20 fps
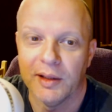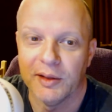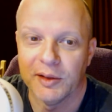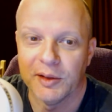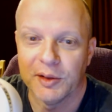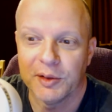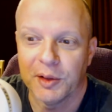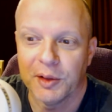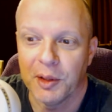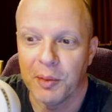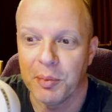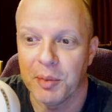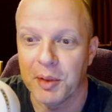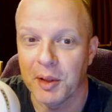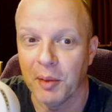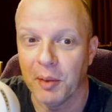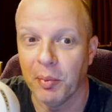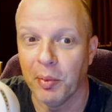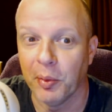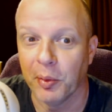Is this going to
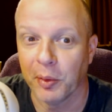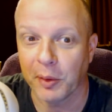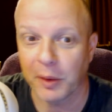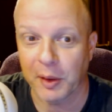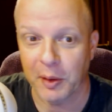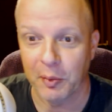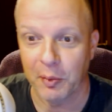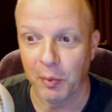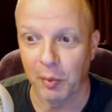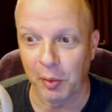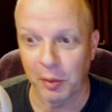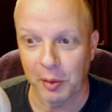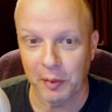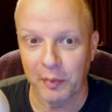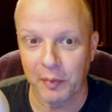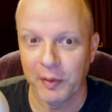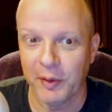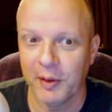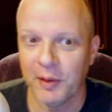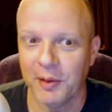be a Porky War
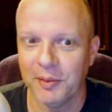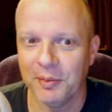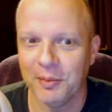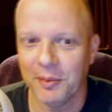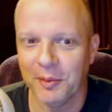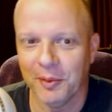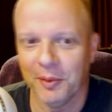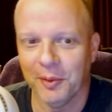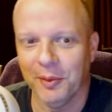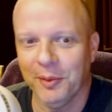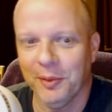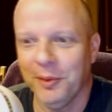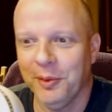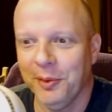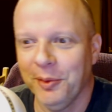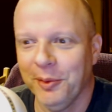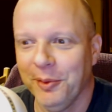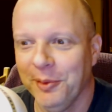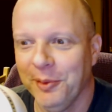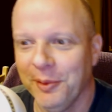film?
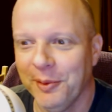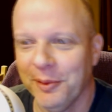Oh.